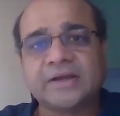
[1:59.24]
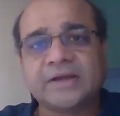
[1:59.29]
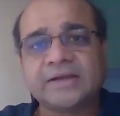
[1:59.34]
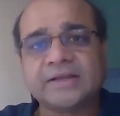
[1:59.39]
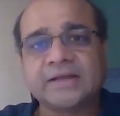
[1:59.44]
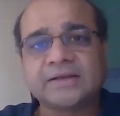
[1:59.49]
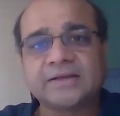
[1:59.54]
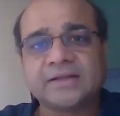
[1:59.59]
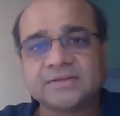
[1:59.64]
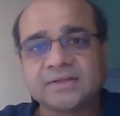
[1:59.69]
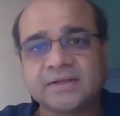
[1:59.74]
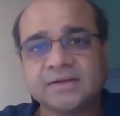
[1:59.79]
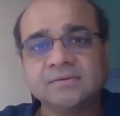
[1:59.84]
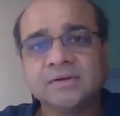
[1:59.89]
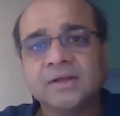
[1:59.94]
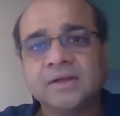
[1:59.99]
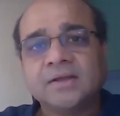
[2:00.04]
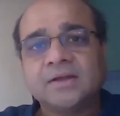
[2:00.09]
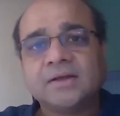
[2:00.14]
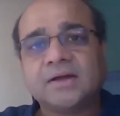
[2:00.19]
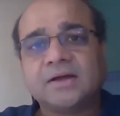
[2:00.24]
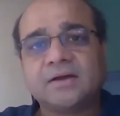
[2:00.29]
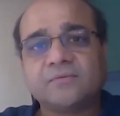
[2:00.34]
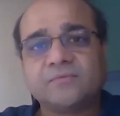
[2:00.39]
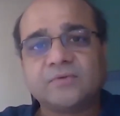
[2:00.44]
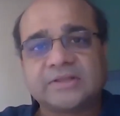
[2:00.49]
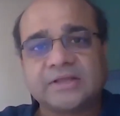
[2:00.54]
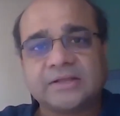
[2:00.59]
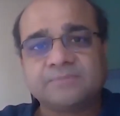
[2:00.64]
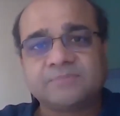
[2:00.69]
India, Nandan,
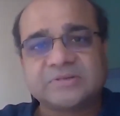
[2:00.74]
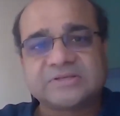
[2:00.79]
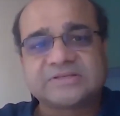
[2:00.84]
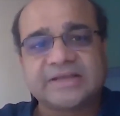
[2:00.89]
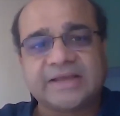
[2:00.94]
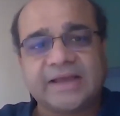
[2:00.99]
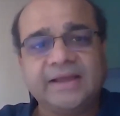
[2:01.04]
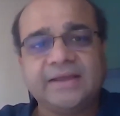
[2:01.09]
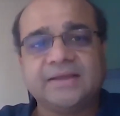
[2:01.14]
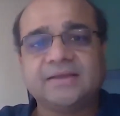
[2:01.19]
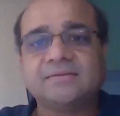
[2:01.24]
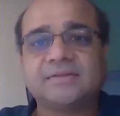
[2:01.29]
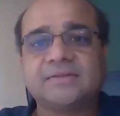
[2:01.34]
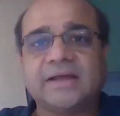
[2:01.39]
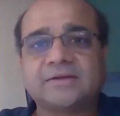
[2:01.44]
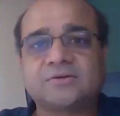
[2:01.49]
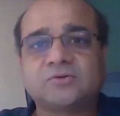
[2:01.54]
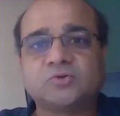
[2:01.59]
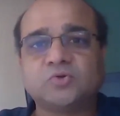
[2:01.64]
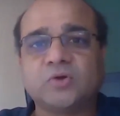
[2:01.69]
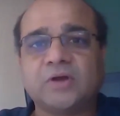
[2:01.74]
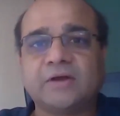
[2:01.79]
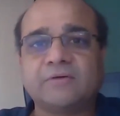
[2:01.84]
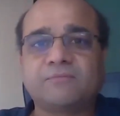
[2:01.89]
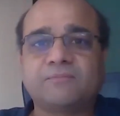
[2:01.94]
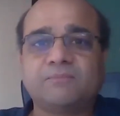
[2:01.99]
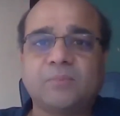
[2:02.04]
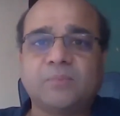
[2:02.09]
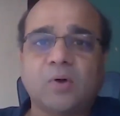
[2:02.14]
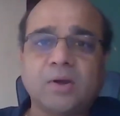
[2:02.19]
with NPCI, that you have
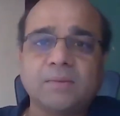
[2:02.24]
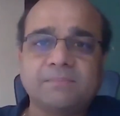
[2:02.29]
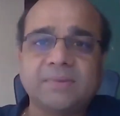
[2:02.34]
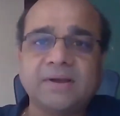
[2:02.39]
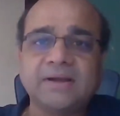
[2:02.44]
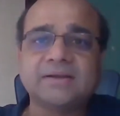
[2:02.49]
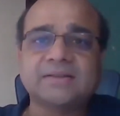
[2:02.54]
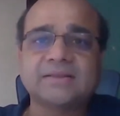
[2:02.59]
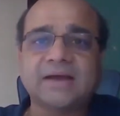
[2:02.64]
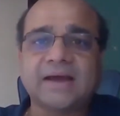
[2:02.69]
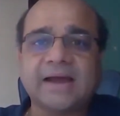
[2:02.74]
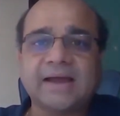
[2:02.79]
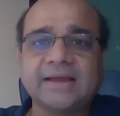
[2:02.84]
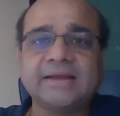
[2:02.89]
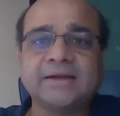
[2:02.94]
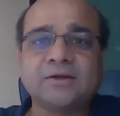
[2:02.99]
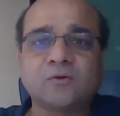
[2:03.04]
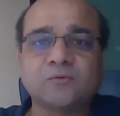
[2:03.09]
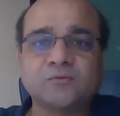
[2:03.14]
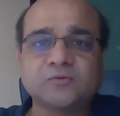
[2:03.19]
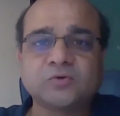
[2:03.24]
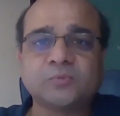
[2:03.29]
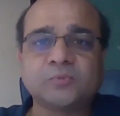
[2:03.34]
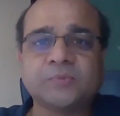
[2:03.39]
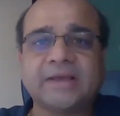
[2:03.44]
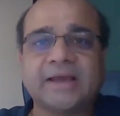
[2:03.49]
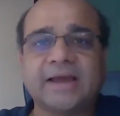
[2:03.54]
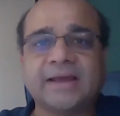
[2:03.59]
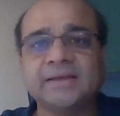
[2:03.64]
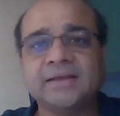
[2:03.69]
built the end of
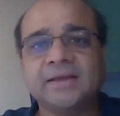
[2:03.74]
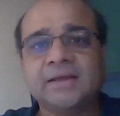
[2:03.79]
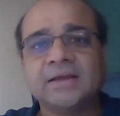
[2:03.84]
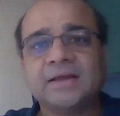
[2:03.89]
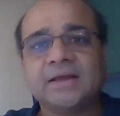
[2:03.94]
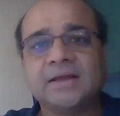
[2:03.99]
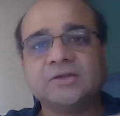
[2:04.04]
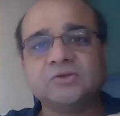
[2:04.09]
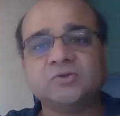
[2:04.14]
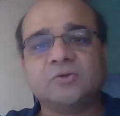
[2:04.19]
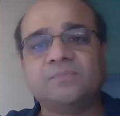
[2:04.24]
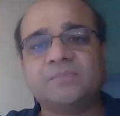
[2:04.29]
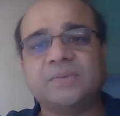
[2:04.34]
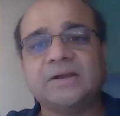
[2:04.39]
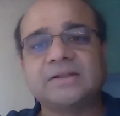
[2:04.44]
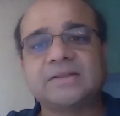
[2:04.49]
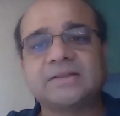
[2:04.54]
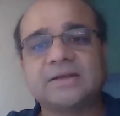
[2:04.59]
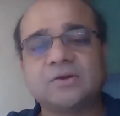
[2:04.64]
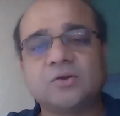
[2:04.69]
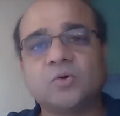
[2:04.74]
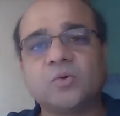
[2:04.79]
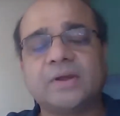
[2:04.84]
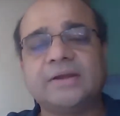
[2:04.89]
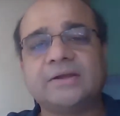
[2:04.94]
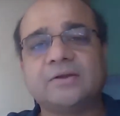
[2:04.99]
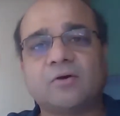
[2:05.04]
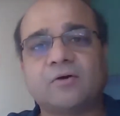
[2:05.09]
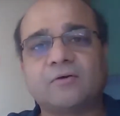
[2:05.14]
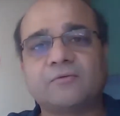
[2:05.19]
UPI and you built the low
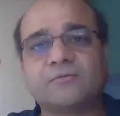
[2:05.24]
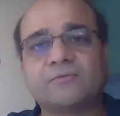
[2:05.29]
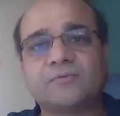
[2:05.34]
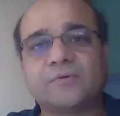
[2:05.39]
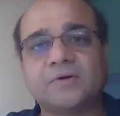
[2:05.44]
end of